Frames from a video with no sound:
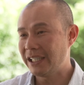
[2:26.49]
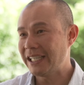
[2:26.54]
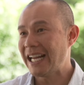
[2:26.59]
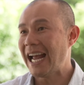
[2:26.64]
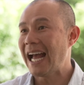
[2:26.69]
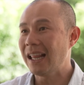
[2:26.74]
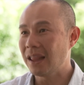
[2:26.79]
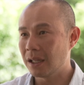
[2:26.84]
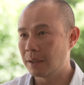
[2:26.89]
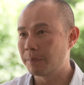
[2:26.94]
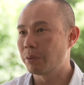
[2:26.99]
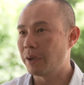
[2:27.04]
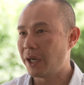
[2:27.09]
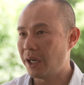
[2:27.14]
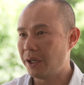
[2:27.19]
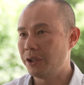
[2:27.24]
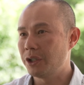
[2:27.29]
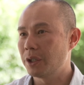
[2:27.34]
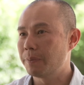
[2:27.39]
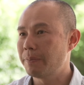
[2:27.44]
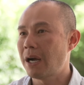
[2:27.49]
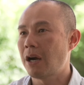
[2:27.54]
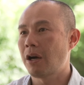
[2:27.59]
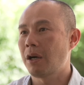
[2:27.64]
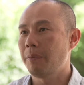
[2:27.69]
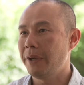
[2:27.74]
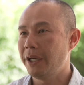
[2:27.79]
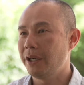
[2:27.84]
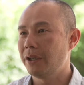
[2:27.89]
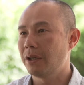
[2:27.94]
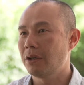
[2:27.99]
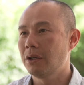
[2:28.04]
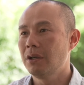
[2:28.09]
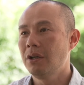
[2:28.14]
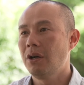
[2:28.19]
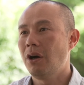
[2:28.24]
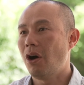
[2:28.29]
calibrate your power meter